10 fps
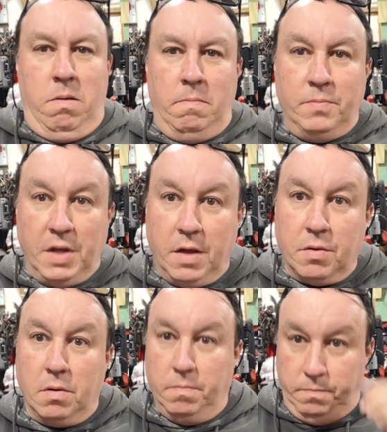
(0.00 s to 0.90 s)
The
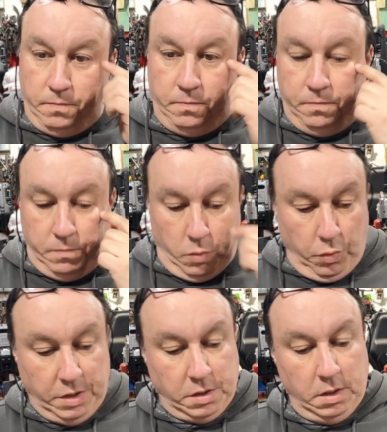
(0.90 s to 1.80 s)
other
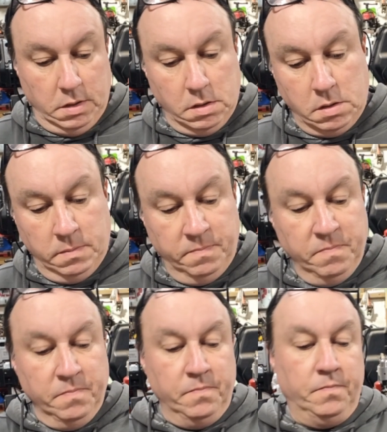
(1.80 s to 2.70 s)
reason is
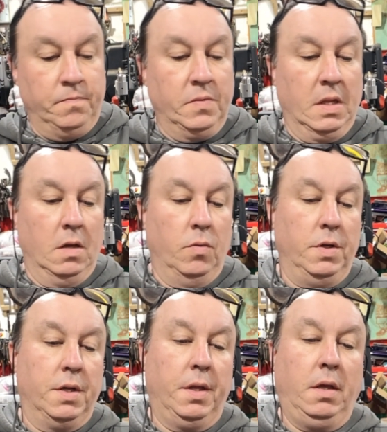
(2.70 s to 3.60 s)
when you
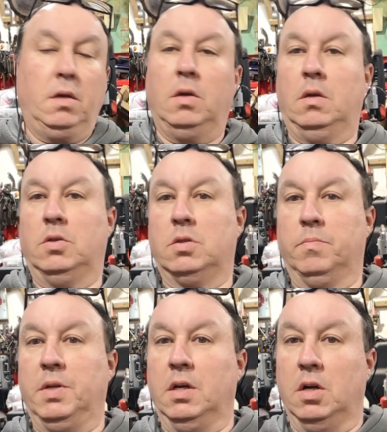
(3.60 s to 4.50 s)
can take
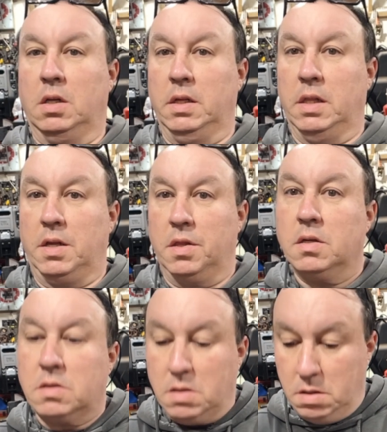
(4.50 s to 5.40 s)
something ugly like this,